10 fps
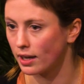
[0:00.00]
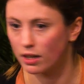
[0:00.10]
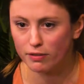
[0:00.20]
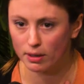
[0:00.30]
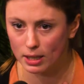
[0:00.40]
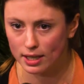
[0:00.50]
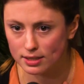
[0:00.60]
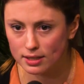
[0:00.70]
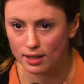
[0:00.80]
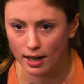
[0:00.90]
Like, if I'm
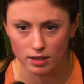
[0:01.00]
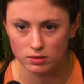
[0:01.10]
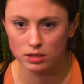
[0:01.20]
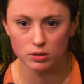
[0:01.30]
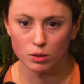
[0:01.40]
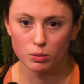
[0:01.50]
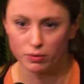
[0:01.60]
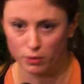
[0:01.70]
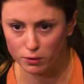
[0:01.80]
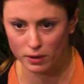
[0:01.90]
elected, I don't need to go with
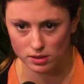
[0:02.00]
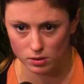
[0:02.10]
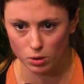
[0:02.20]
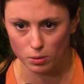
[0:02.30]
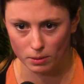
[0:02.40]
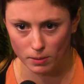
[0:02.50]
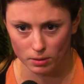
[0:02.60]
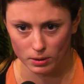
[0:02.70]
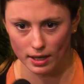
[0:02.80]
four friends to the European Parliament.